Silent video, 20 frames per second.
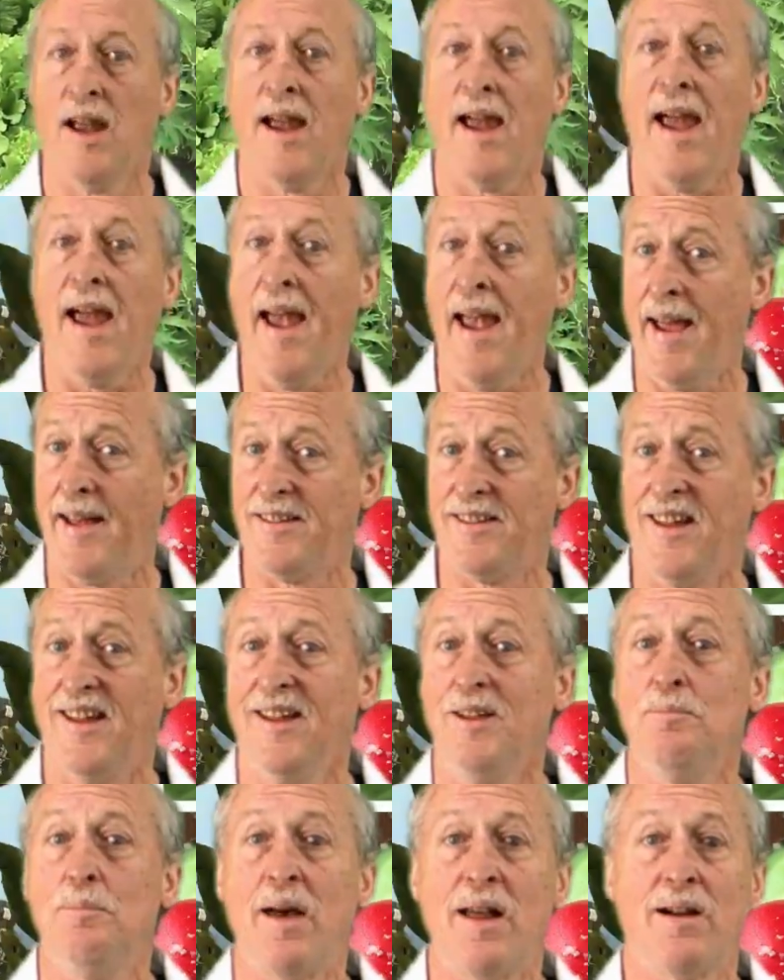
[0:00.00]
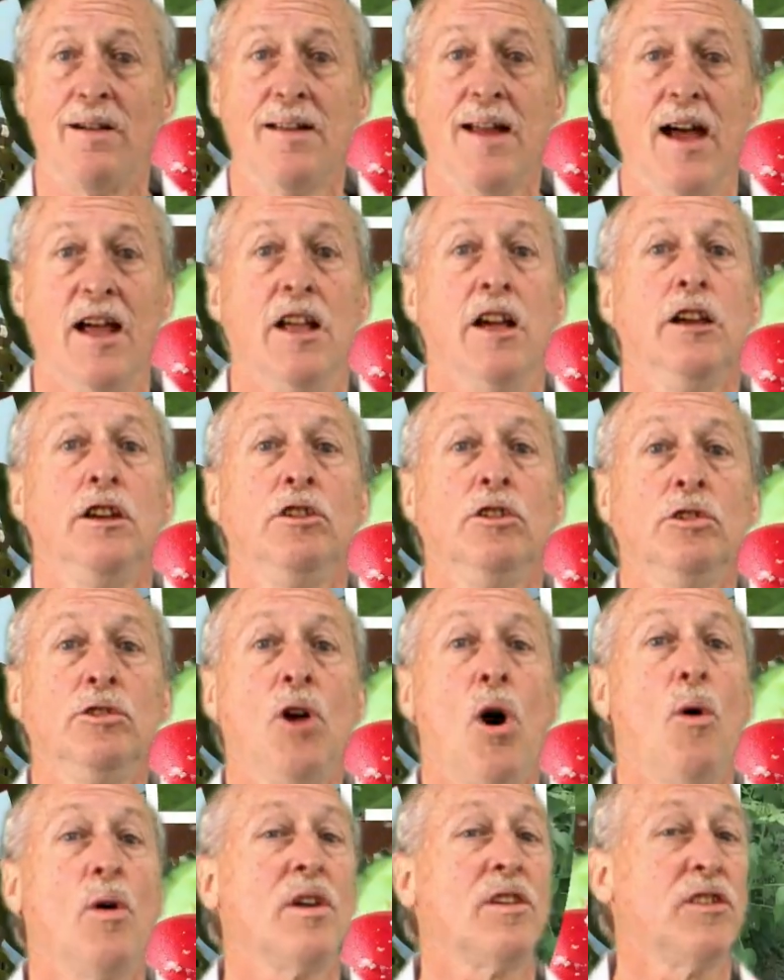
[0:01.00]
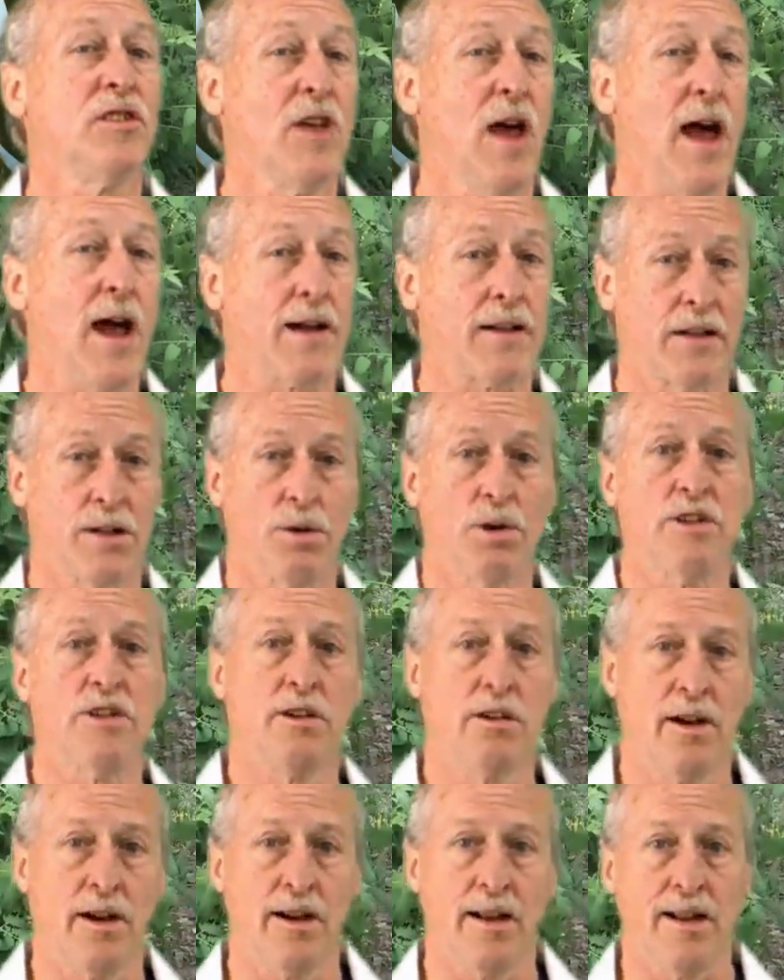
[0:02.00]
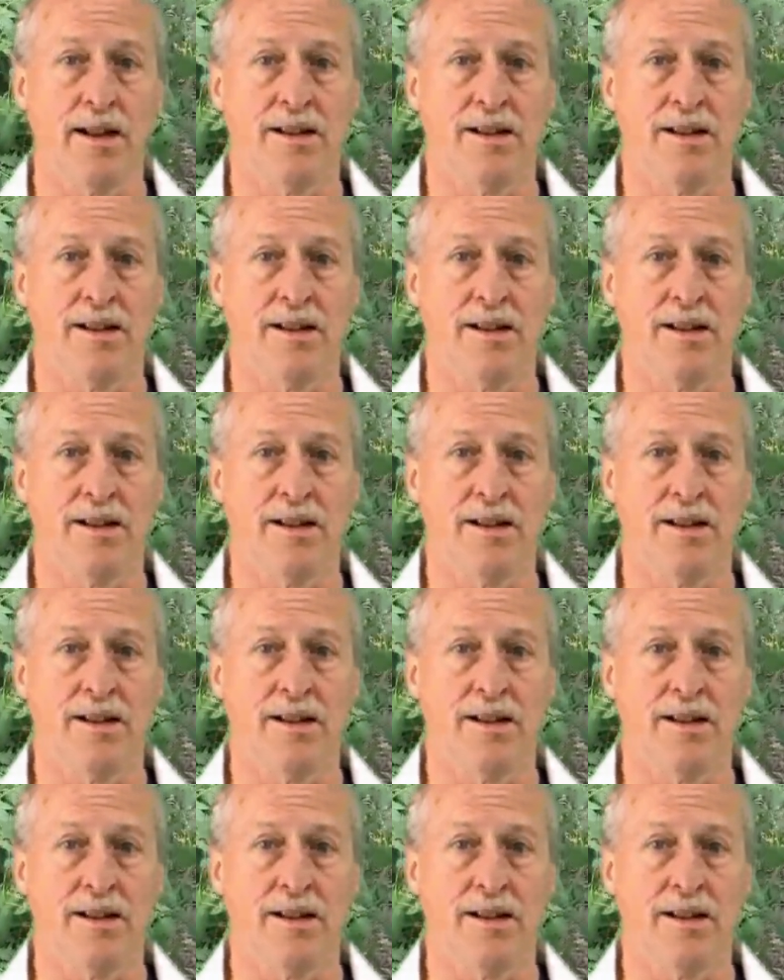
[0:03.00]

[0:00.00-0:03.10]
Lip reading: And better yet, you'll know exactly what you're eating.